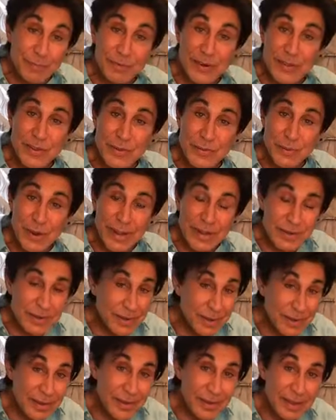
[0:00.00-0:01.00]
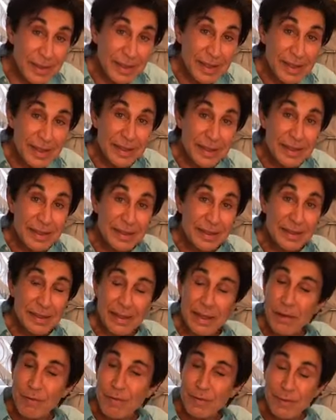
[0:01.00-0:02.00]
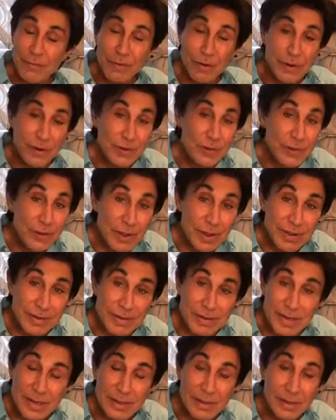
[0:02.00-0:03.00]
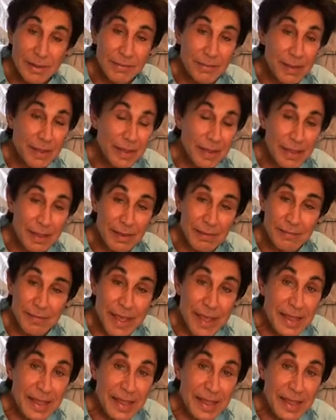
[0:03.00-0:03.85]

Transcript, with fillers: some frustration, mm -hmm. if you're exhausted of, yes.